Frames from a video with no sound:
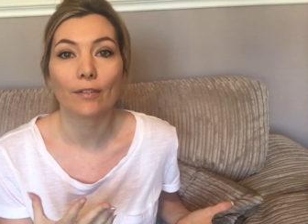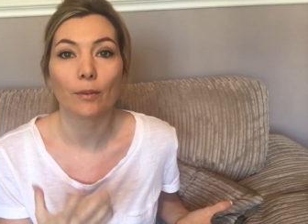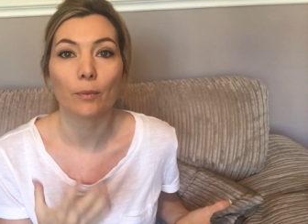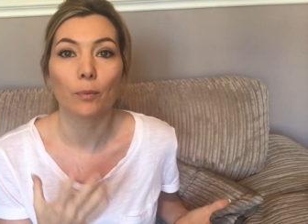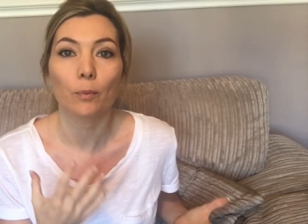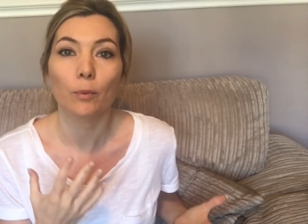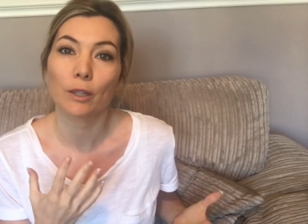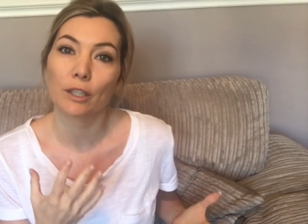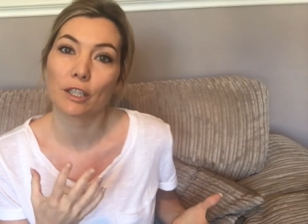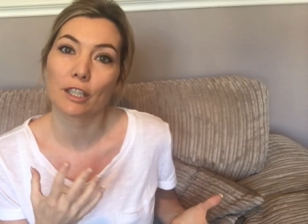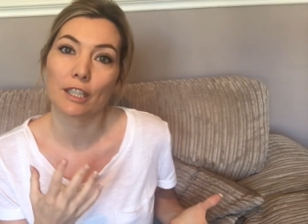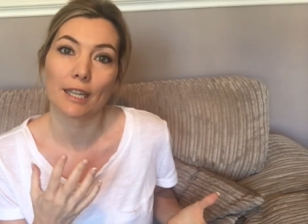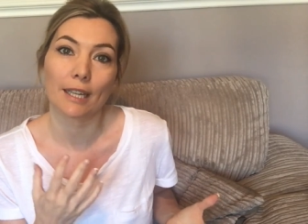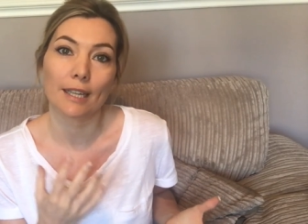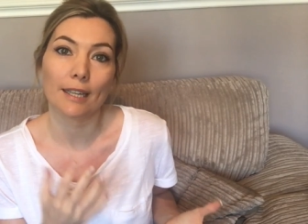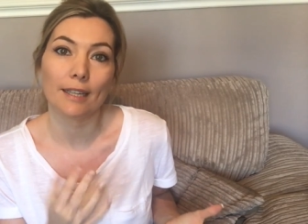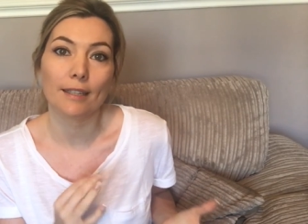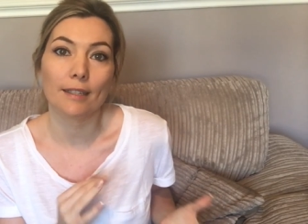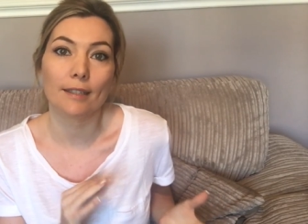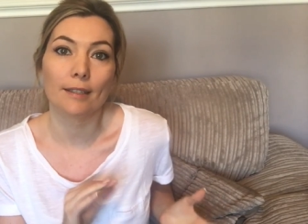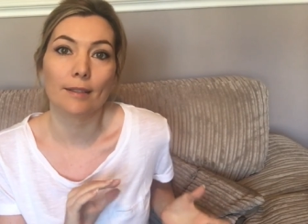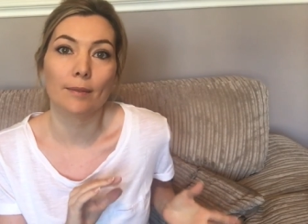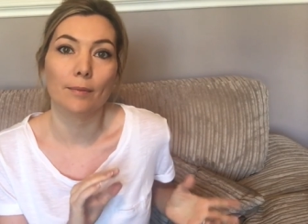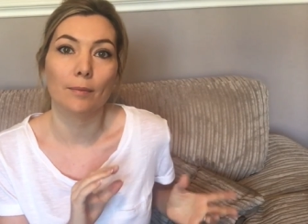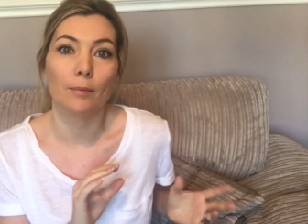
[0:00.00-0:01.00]
and which
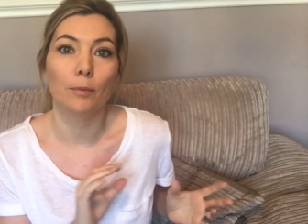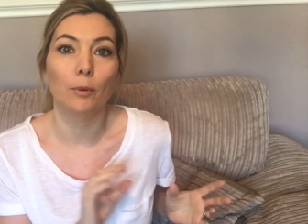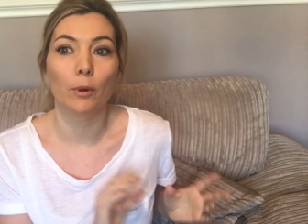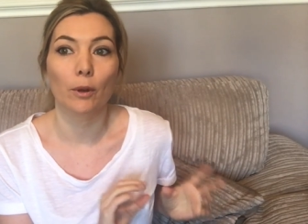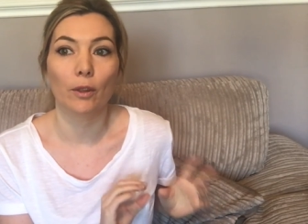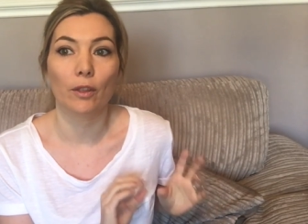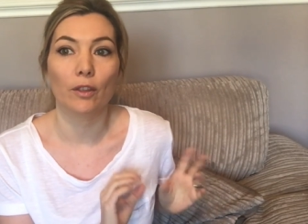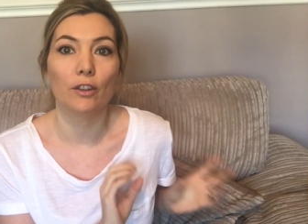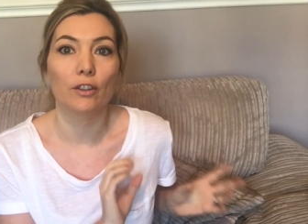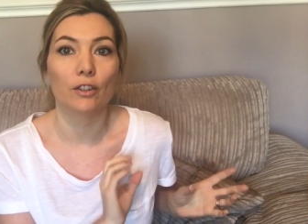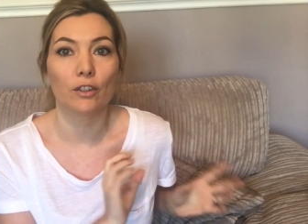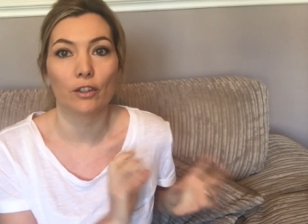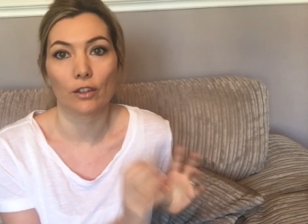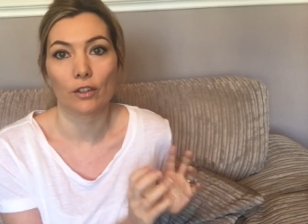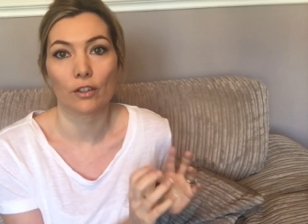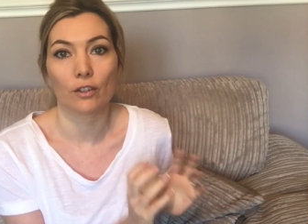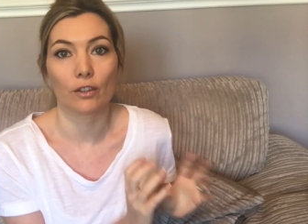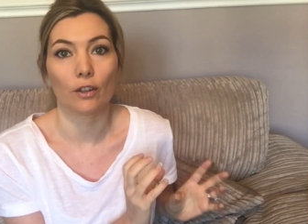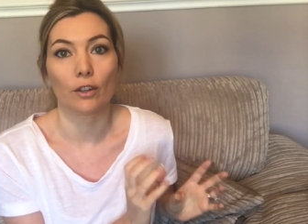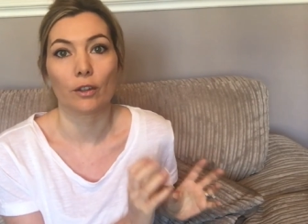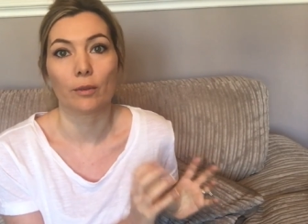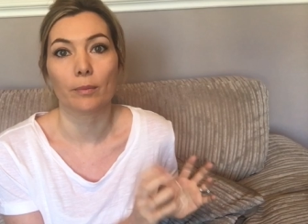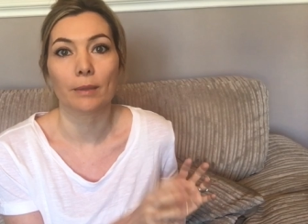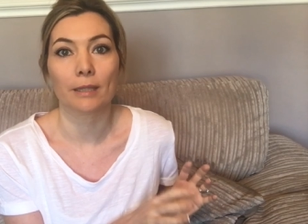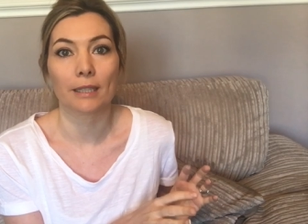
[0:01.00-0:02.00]
is more than just a
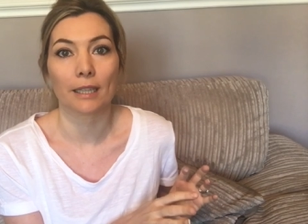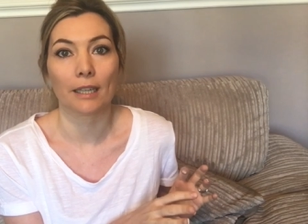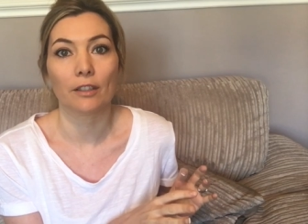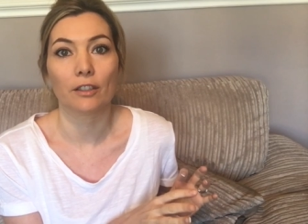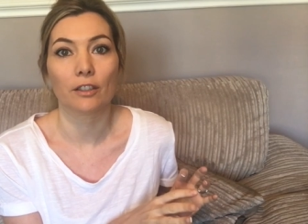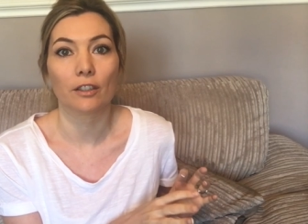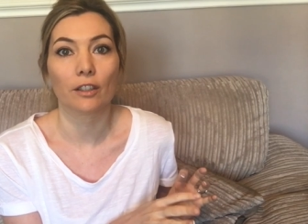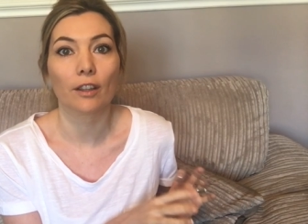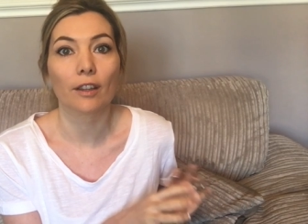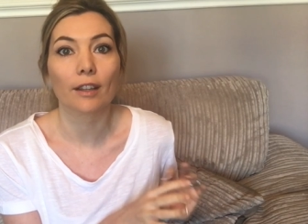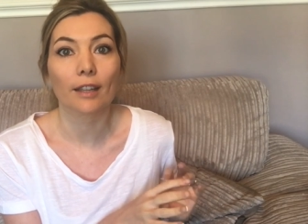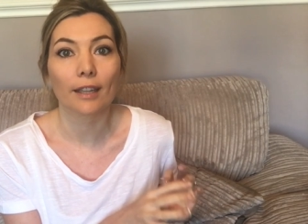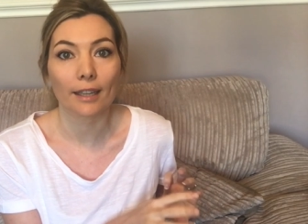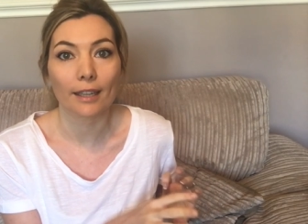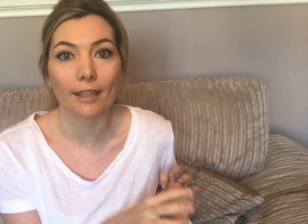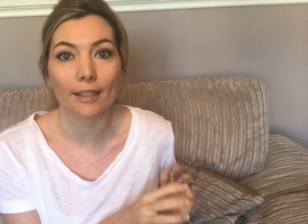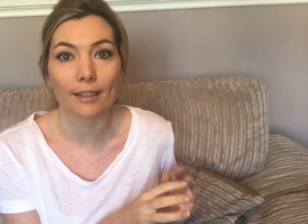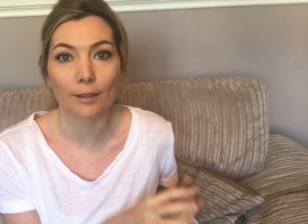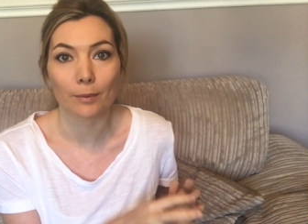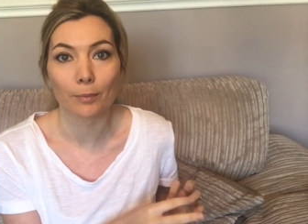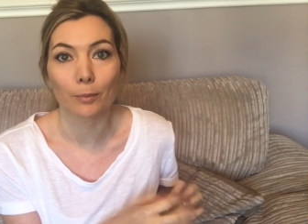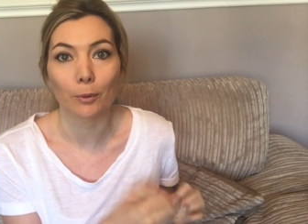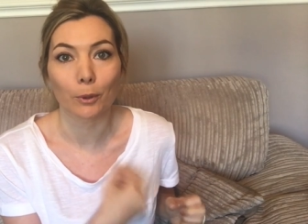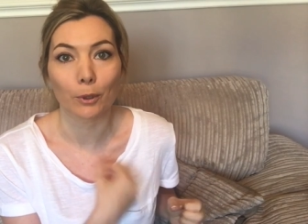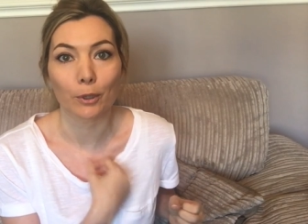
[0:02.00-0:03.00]
circumstantial thing,
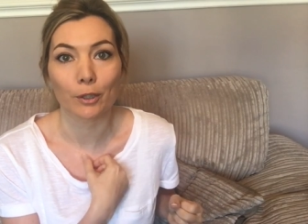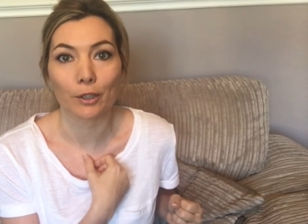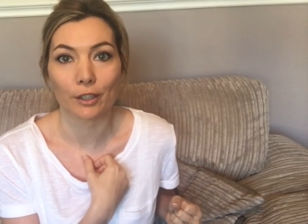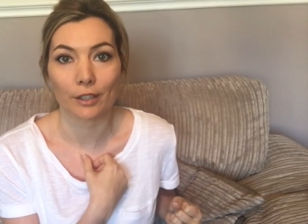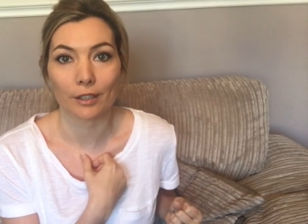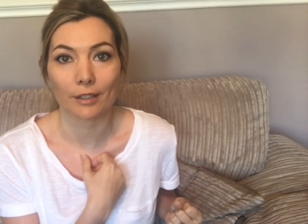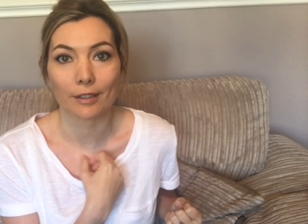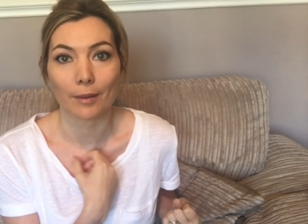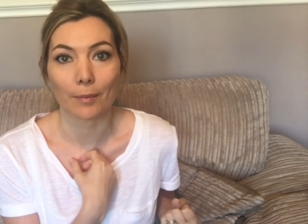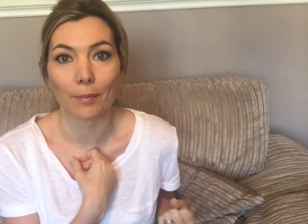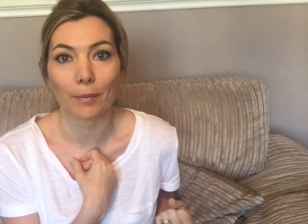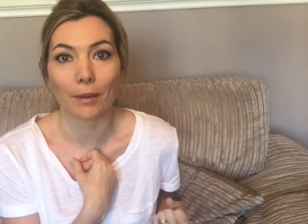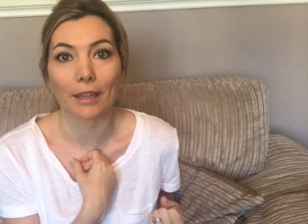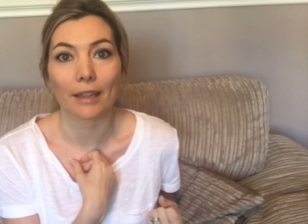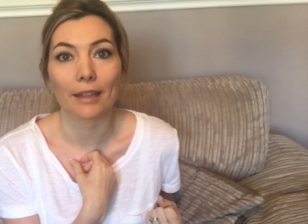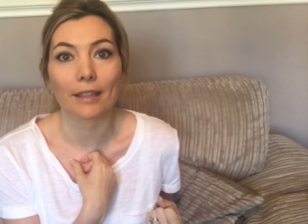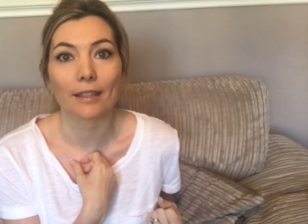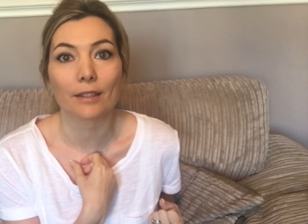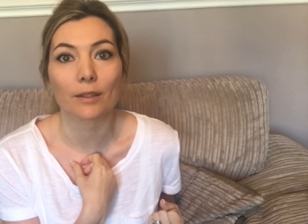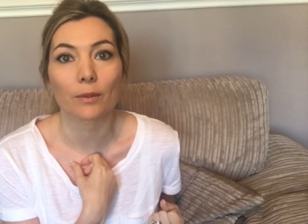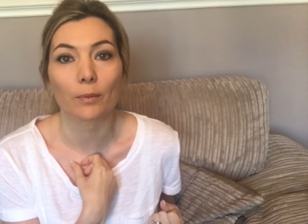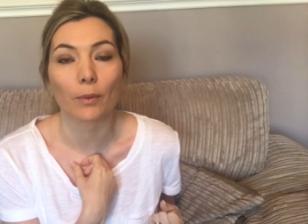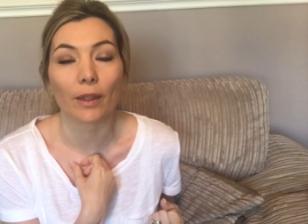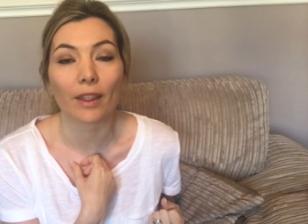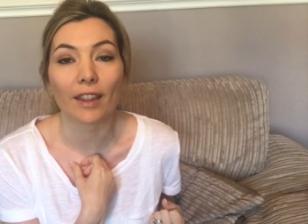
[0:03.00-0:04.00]
it's more just something
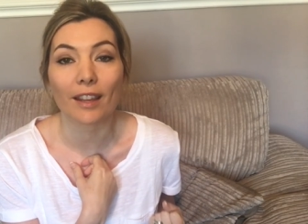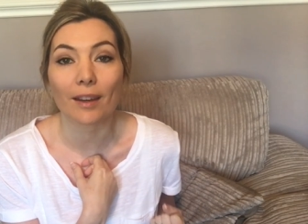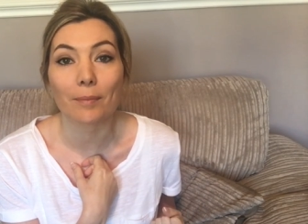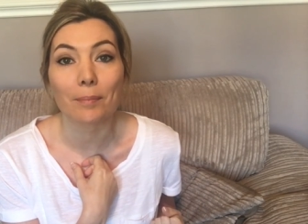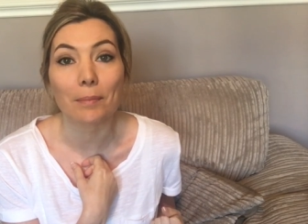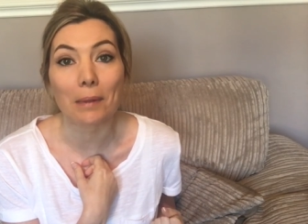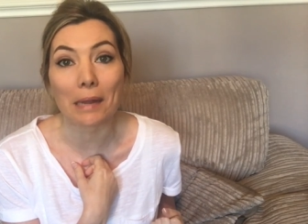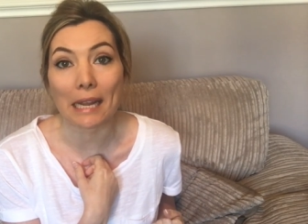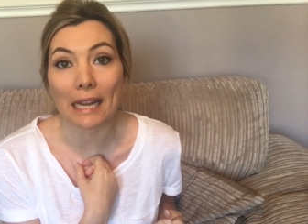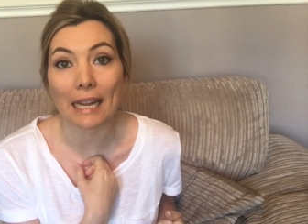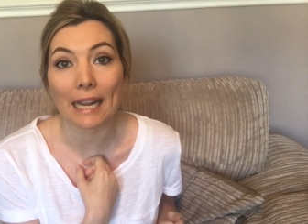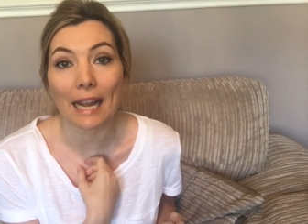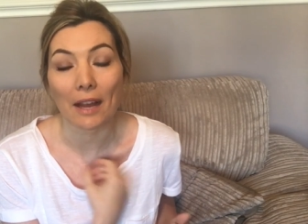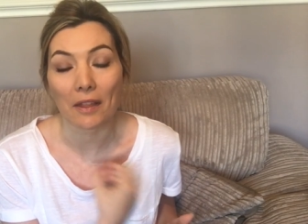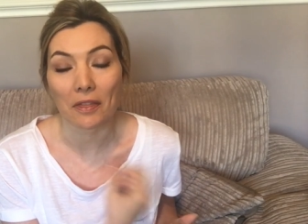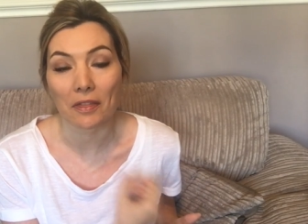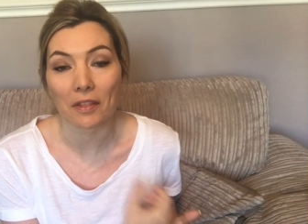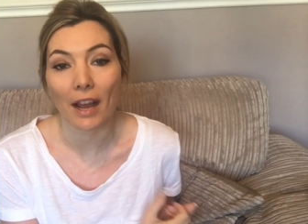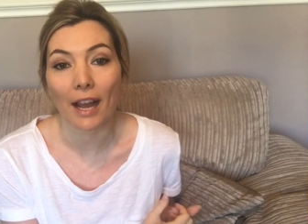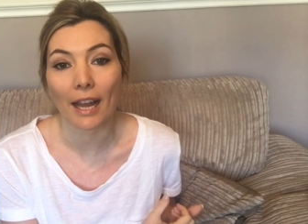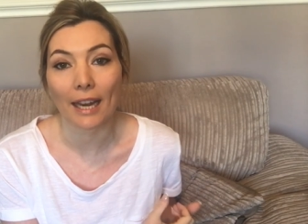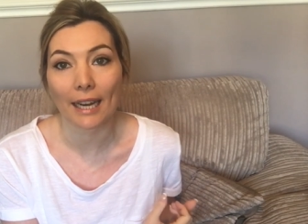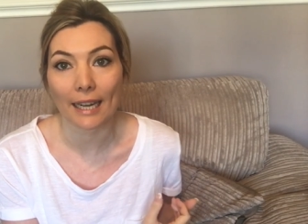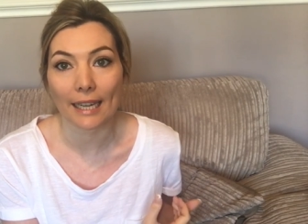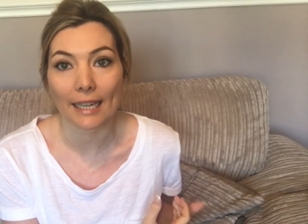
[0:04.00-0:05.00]
that's within me, and
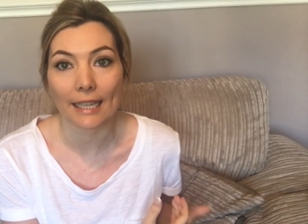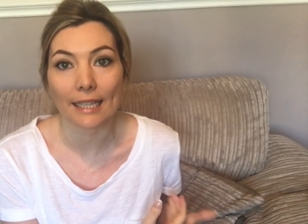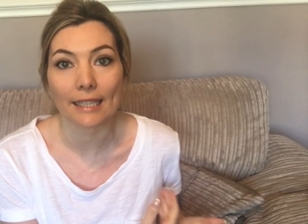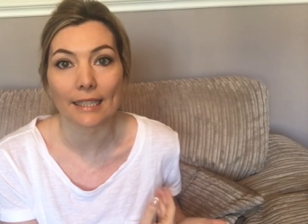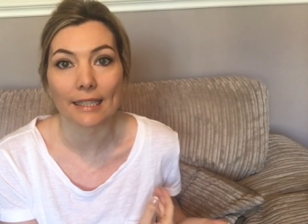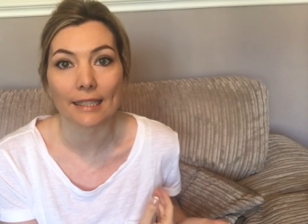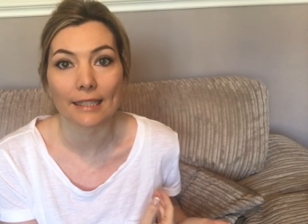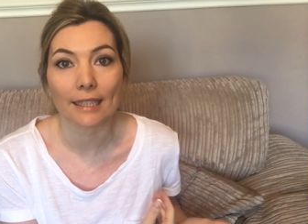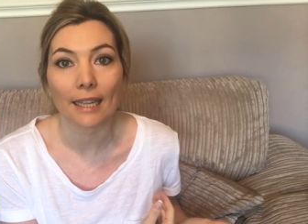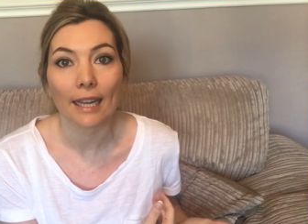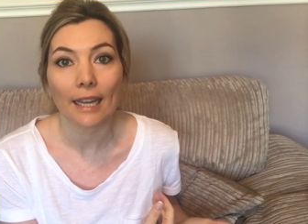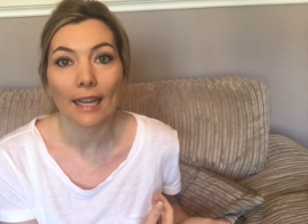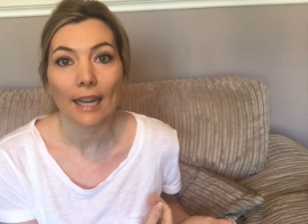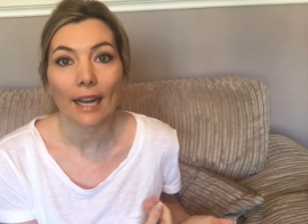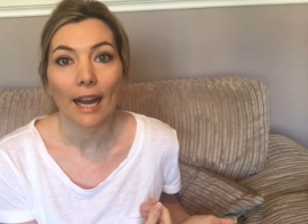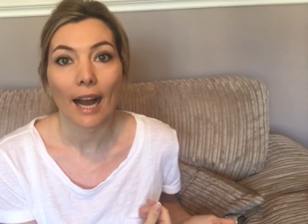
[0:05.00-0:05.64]
that is